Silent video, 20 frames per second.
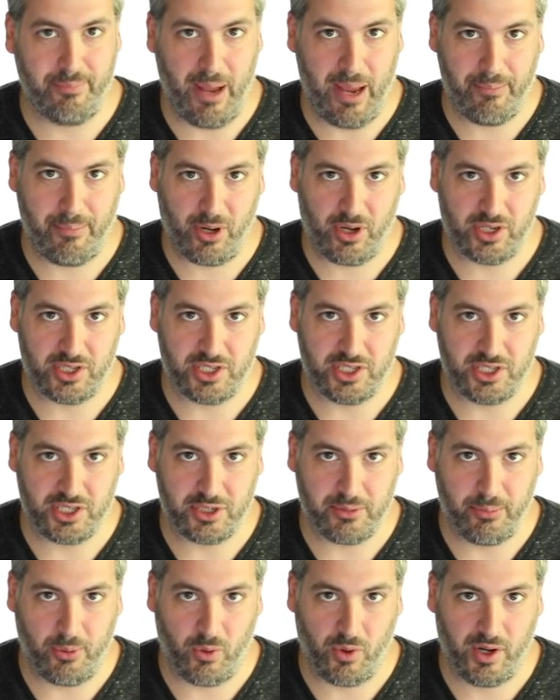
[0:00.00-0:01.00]
bipartisan
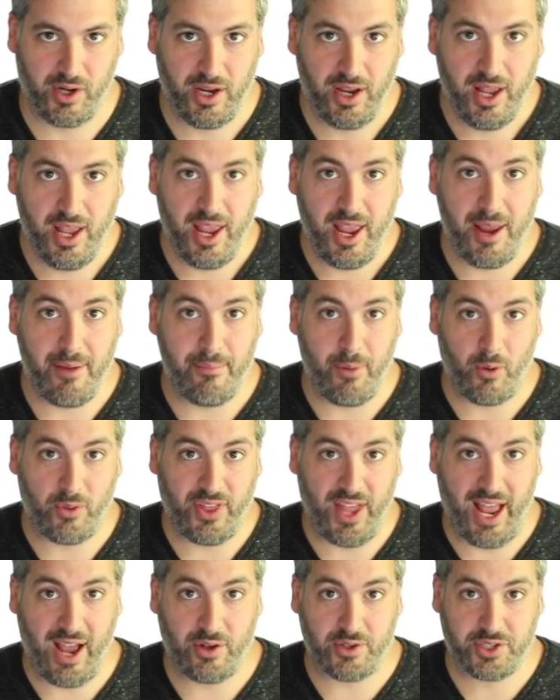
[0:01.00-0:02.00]
support in both
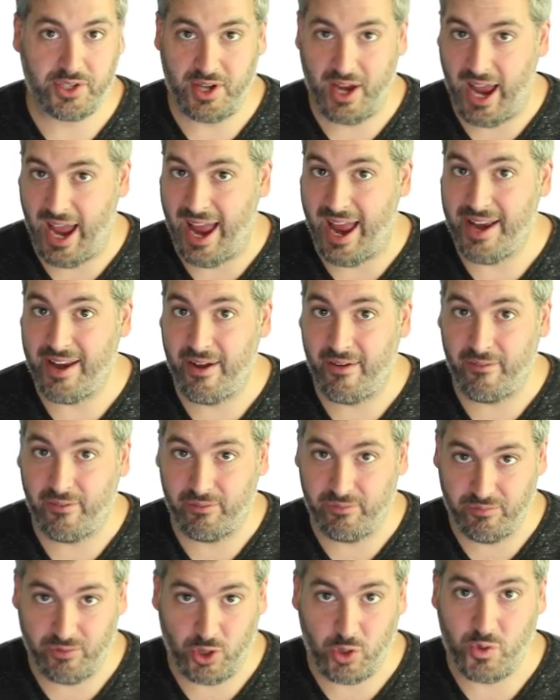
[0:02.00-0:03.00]
the House and
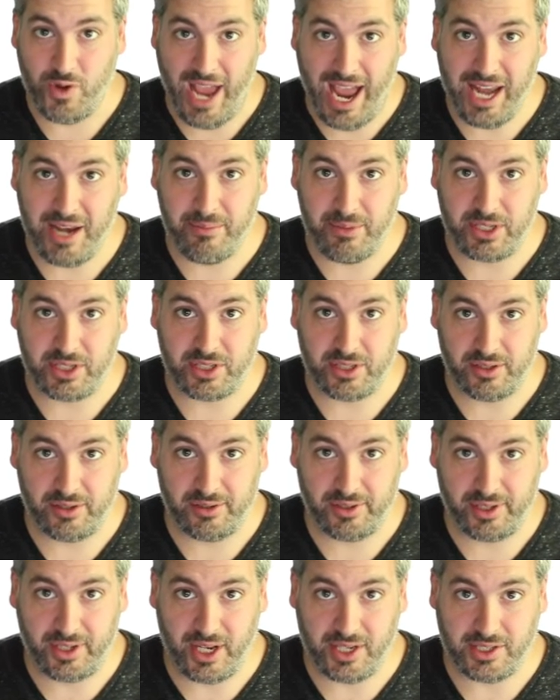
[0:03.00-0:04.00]
unanimous
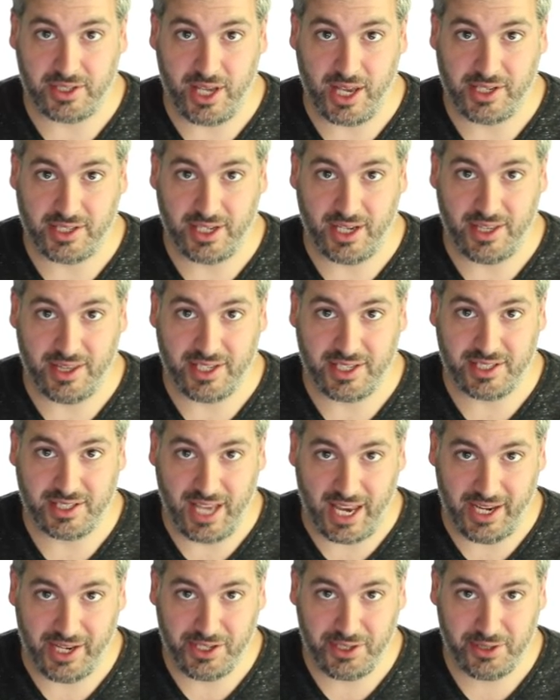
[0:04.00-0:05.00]
consent in the
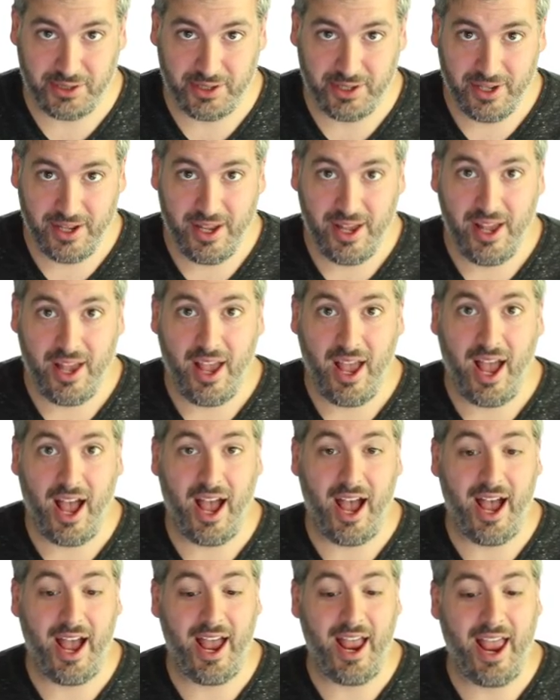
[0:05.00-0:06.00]
Senate,
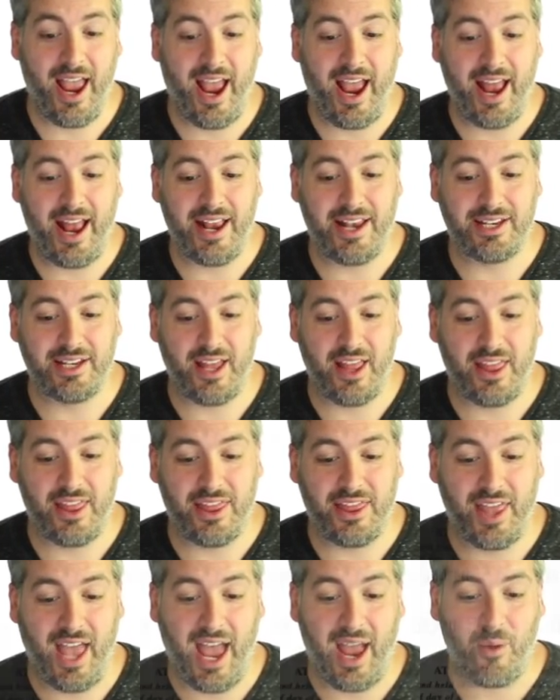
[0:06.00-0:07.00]
and
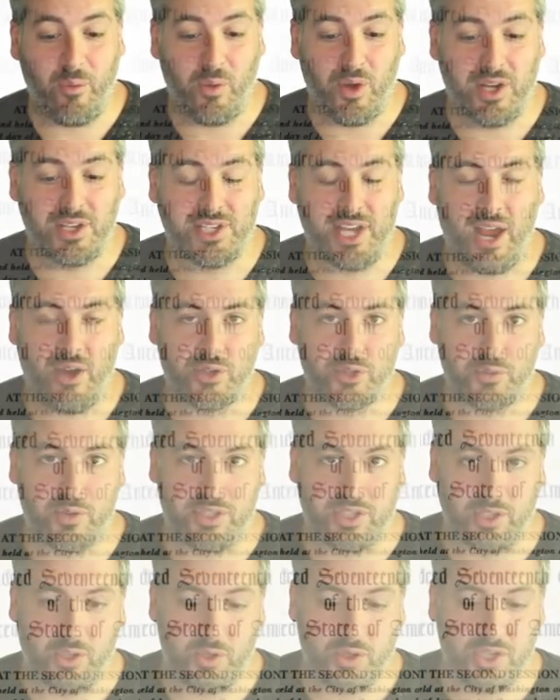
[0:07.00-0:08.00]
that was House
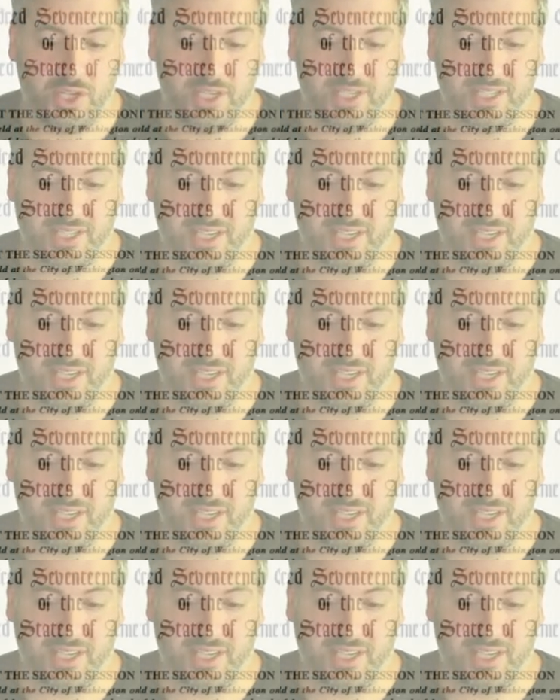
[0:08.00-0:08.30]
Resolution